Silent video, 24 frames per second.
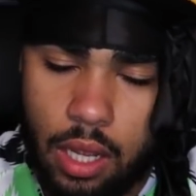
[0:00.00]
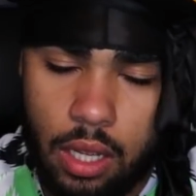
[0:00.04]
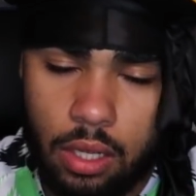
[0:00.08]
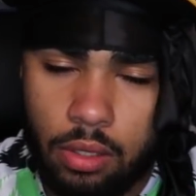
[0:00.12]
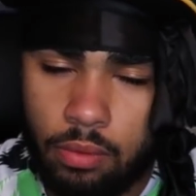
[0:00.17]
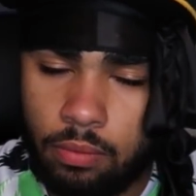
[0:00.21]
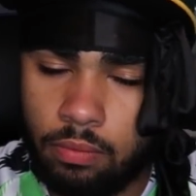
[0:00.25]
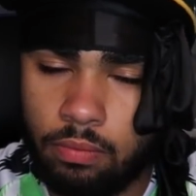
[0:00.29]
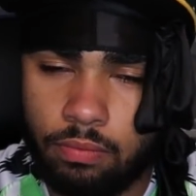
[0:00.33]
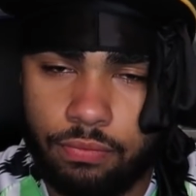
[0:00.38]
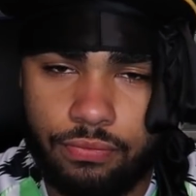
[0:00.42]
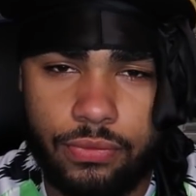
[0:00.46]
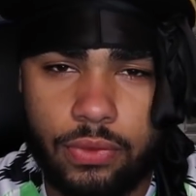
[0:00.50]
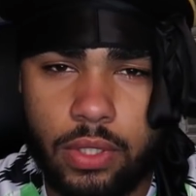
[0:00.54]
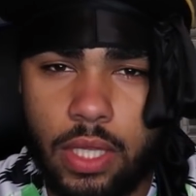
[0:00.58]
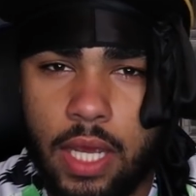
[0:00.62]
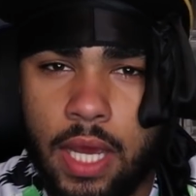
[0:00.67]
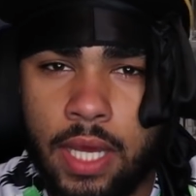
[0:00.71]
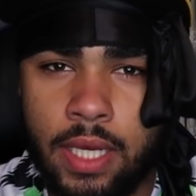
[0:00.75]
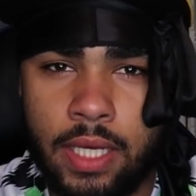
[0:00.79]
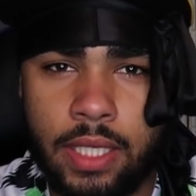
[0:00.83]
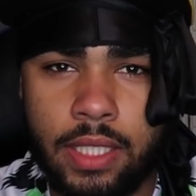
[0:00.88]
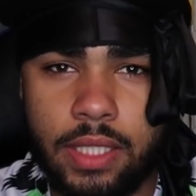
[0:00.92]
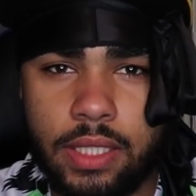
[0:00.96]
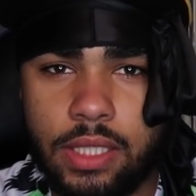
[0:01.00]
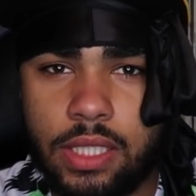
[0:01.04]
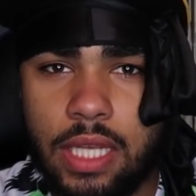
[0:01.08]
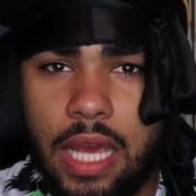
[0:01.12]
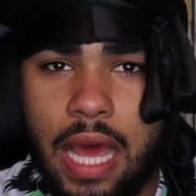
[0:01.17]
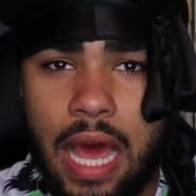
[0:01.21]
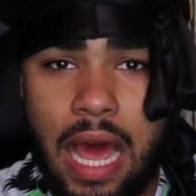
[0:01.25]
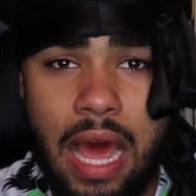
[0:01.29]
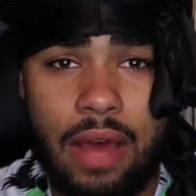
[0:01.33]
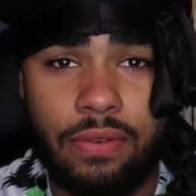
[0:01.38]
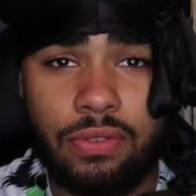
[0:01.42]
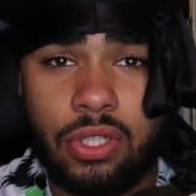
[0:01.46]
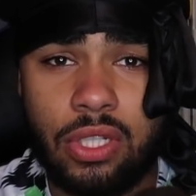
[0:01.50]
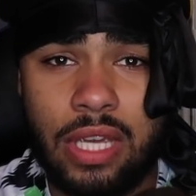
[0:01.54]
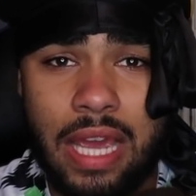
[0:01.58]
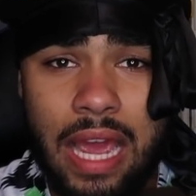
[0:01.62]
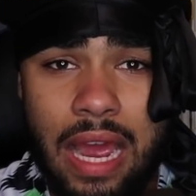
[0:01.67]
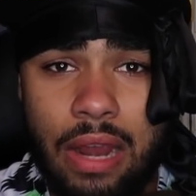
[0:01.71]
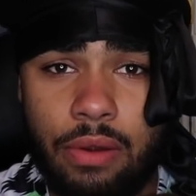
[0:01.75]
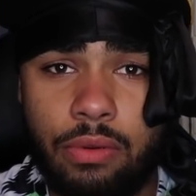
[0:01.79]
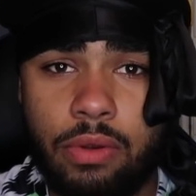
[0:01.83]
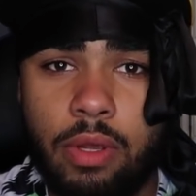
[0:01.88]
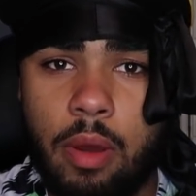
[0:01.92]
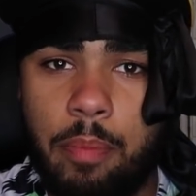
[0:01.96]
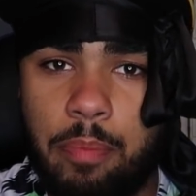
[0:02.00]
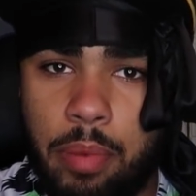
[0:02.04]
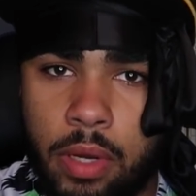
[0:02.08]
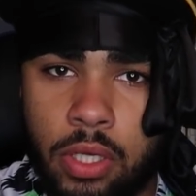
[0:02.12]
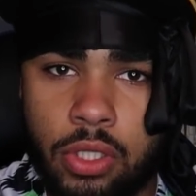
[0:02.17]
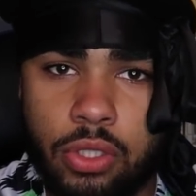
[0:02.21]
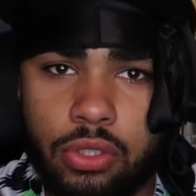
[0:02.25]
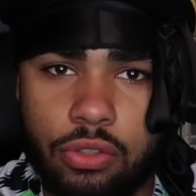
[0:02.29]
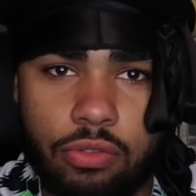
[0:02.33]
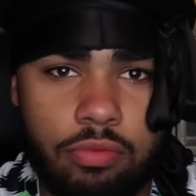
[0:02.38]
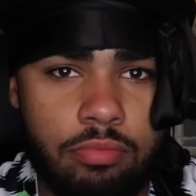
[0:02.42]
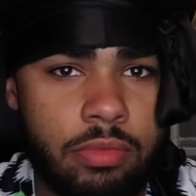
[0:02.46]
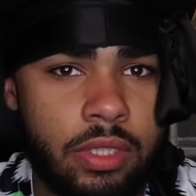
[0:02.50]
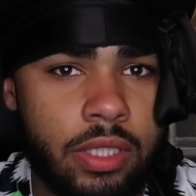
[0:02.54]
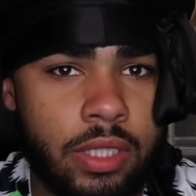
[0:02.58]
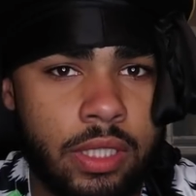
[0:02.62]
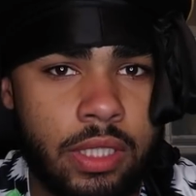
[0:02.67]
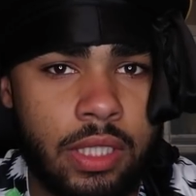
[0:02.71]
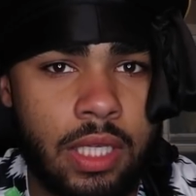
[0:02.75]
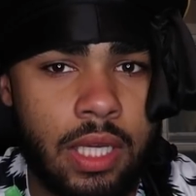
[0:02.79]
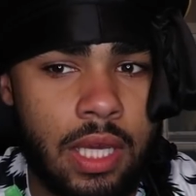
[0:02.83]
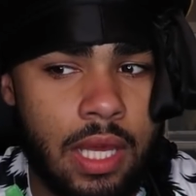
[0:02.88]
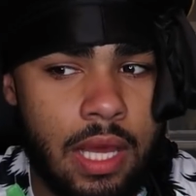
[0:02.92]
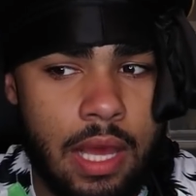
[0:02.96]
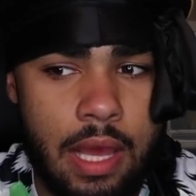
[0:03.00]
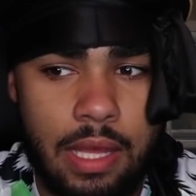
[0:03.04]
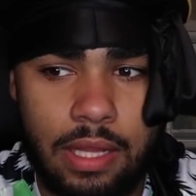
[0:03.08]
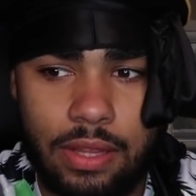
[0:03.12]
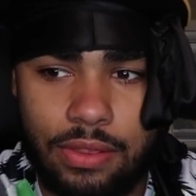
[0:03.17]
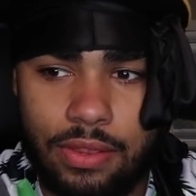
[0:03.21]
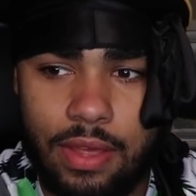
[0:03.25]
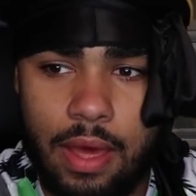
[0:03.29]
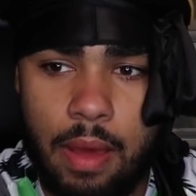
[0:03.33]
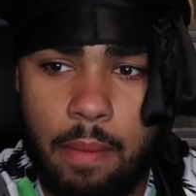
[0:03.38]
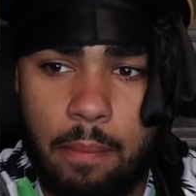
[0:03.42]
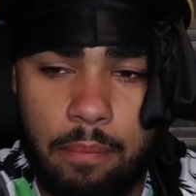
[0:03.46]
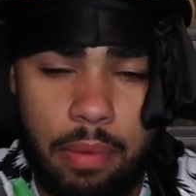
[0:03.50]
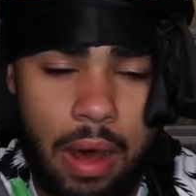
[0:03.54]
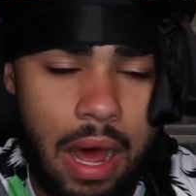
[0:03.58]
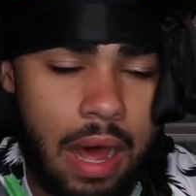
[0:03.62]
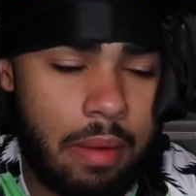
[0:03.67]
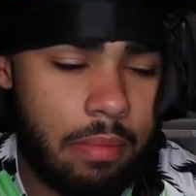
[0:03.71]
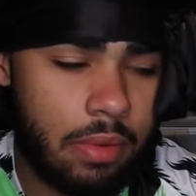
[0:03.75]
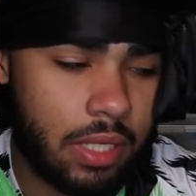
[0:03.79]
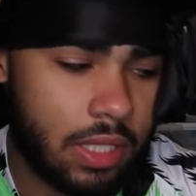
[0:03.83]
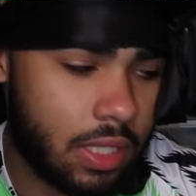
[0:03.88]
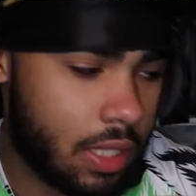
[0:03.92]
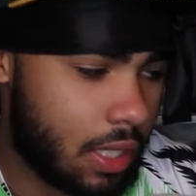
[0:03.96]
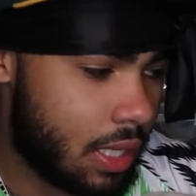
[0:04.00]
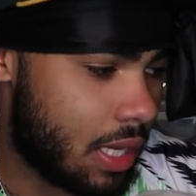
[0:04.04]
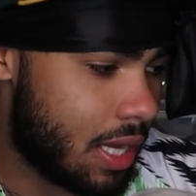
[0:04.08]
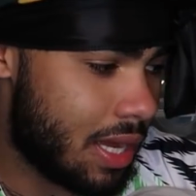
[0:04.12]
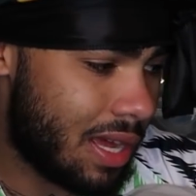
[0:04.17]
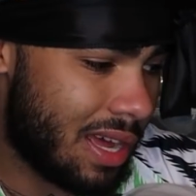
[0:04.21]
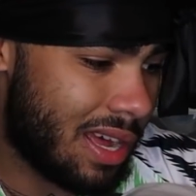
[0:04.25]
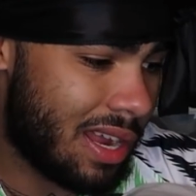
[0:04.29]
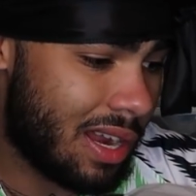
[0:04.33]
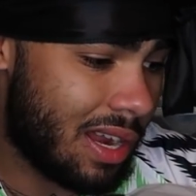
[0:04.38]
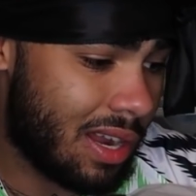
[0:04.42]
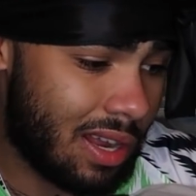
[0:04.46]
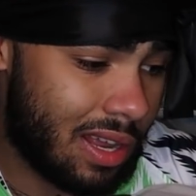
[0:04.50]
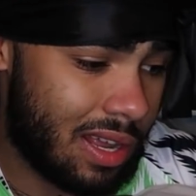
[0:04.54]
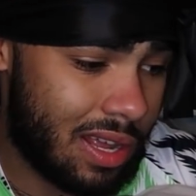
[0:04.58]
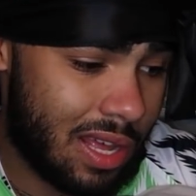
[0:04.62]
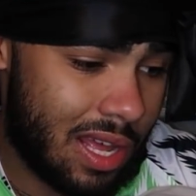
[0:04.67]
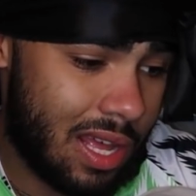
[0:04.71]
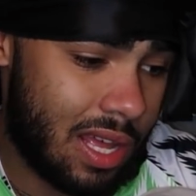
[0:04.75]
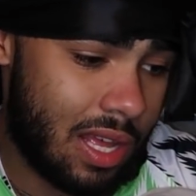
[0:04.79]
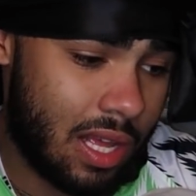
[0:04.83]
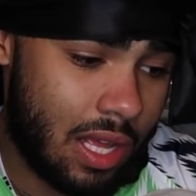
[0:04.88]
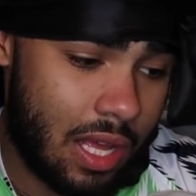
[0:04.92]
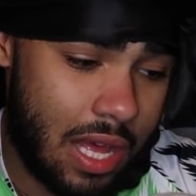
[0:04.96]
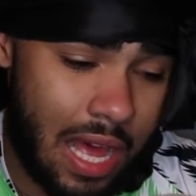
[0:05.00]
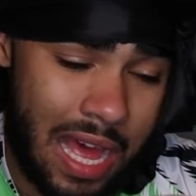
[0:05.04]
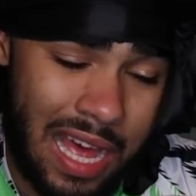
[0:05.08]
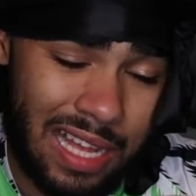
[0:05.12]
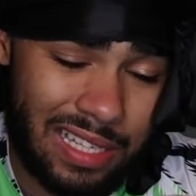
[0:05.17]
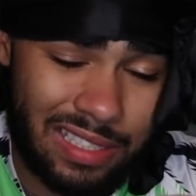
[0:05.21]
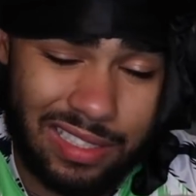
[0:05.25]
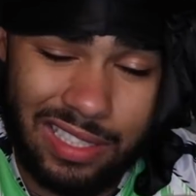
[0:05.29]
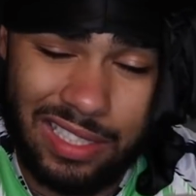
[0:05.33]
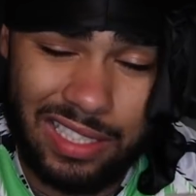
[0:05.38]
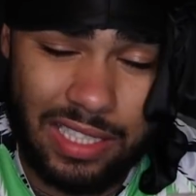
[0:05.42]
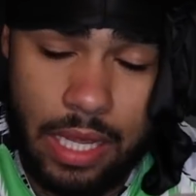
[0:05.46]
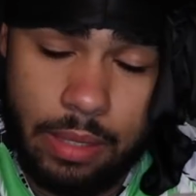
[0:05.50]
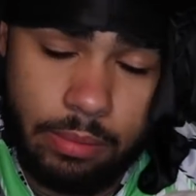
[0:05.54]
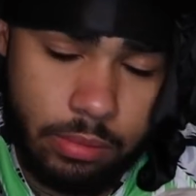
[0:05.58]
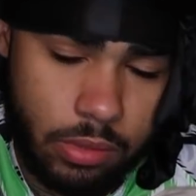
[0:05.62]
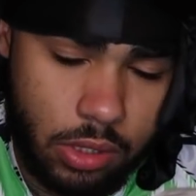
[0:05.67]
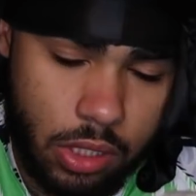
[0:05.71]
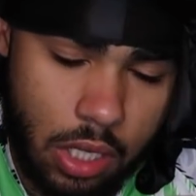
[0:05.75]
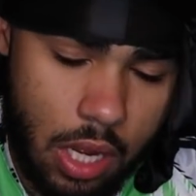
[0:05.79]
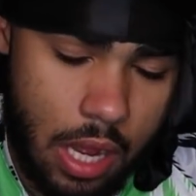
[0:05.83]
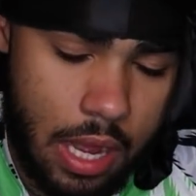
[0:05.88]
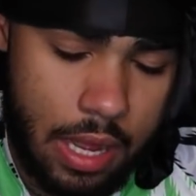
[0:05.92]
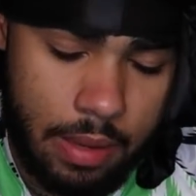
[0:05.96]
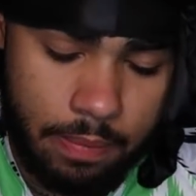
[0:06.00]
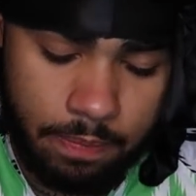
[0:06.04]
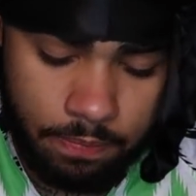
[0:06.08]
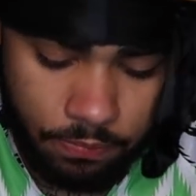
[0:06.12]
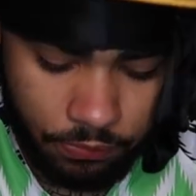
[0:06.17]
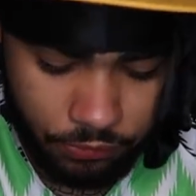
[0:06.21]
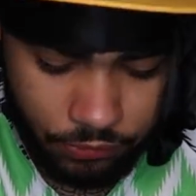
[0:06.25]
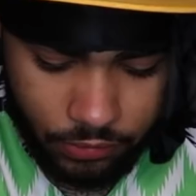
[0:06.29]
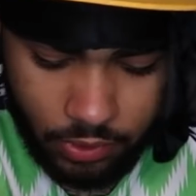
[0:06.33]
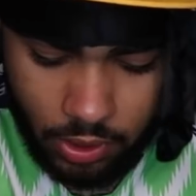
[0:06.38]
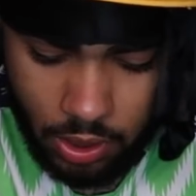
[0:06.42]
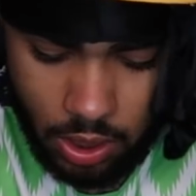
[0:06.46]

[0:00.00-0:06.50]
And it's, I have to carry a bunch of me then by my, at the same time